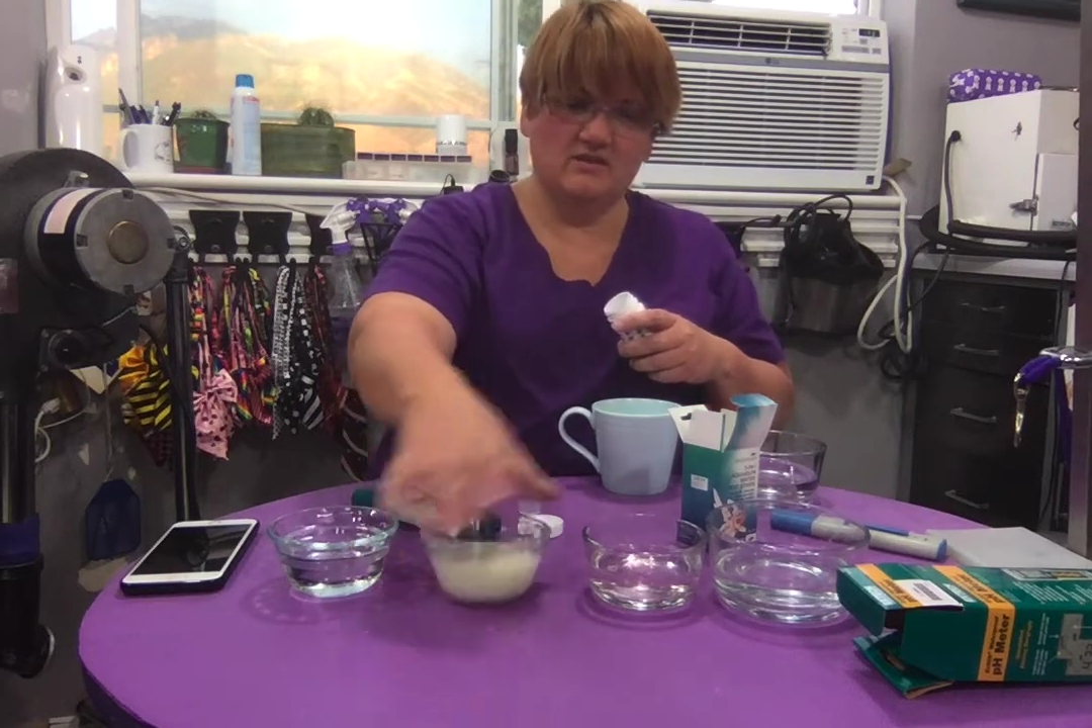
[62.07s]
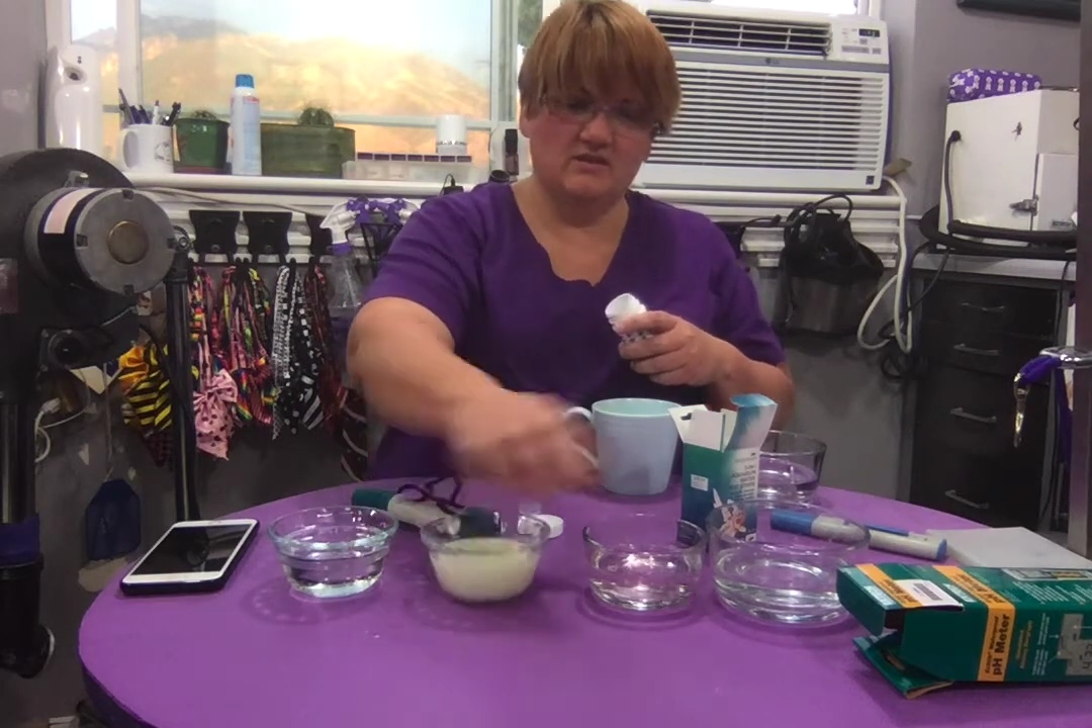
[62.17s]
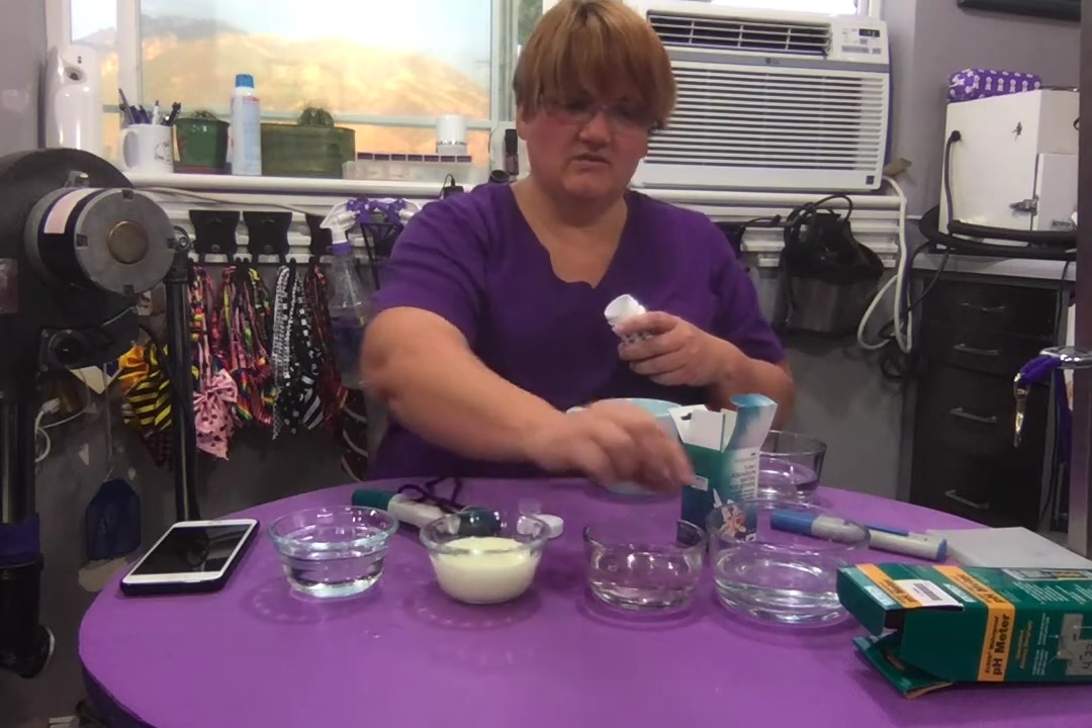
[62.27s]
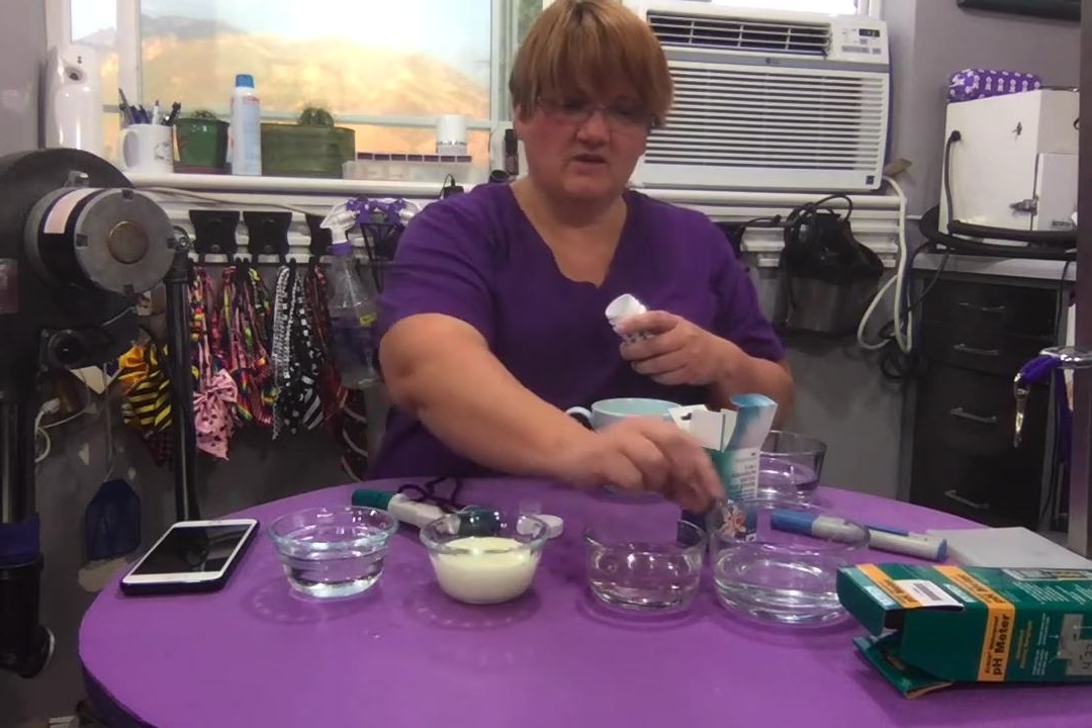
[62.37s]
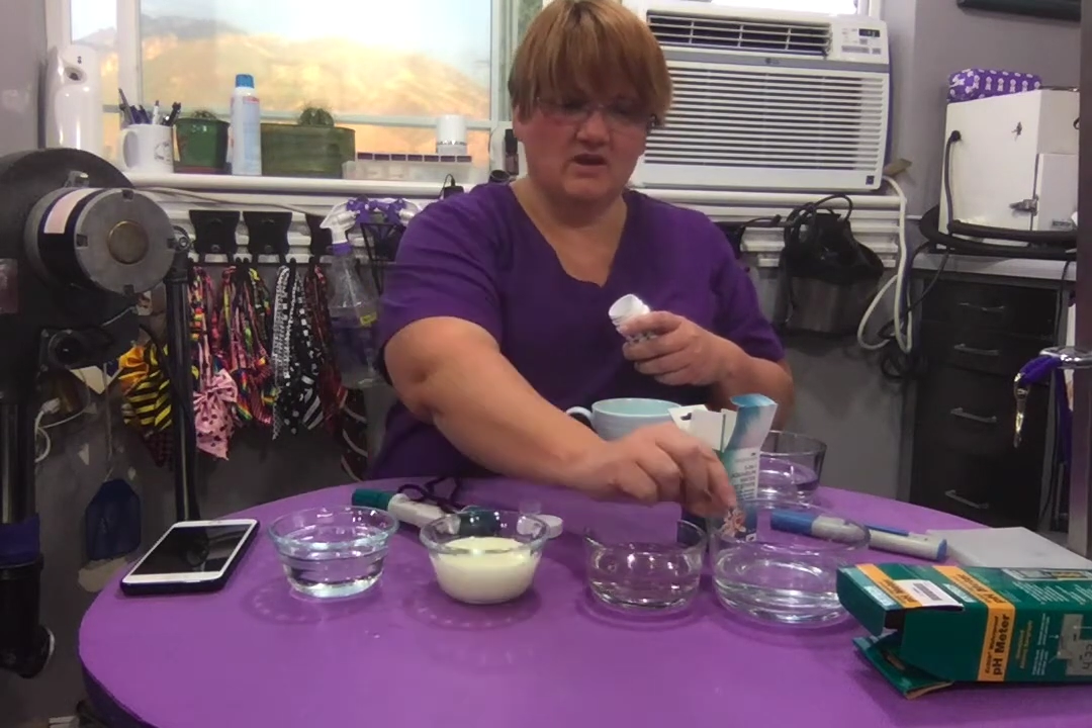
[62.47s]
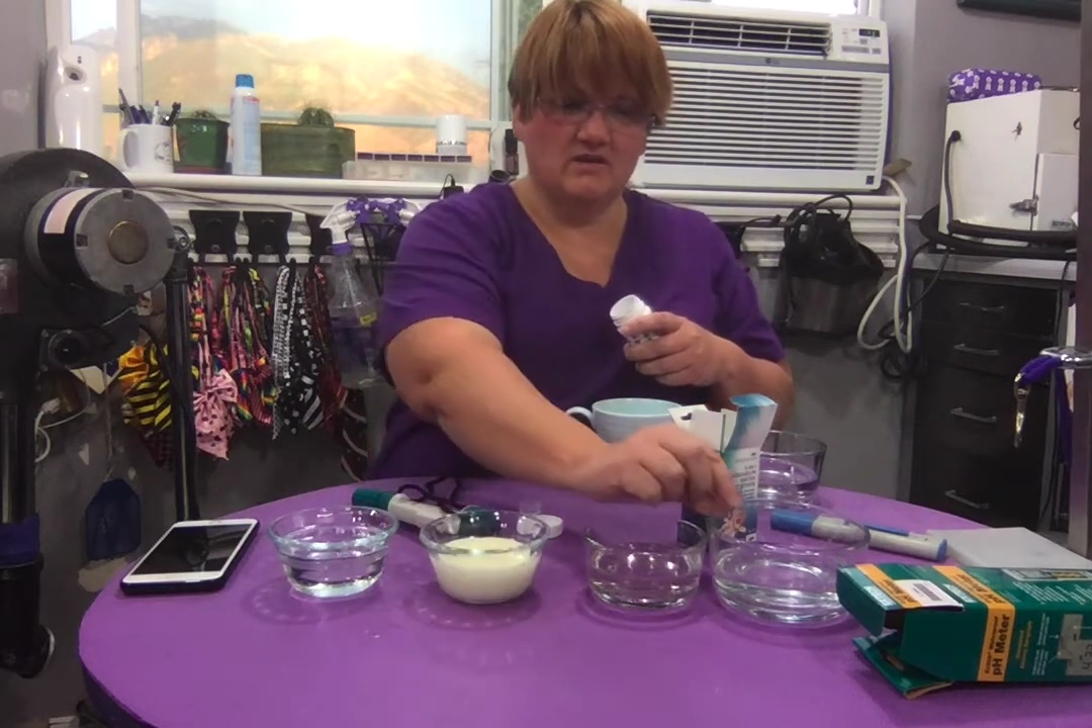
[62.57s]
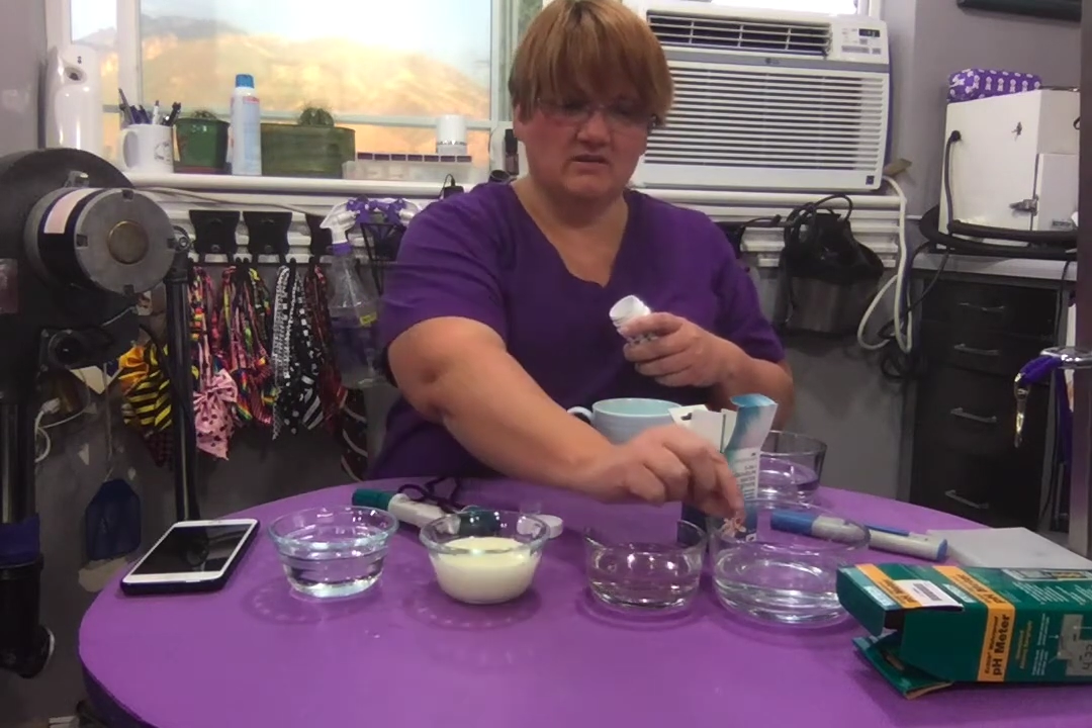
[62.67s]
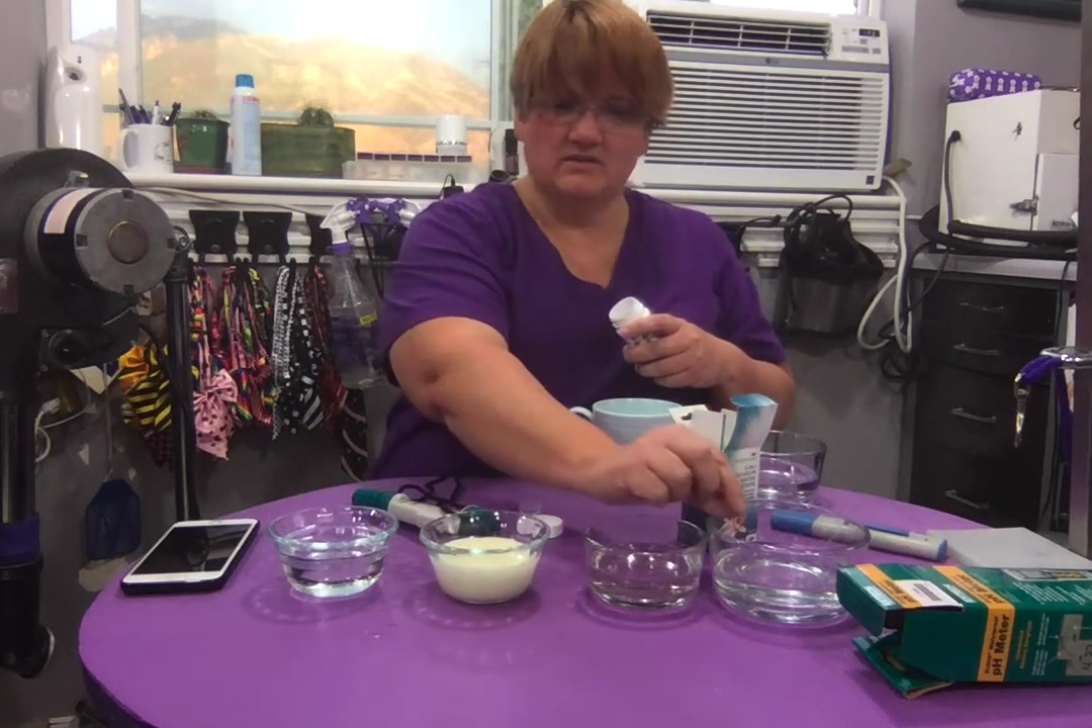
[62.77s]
you've got,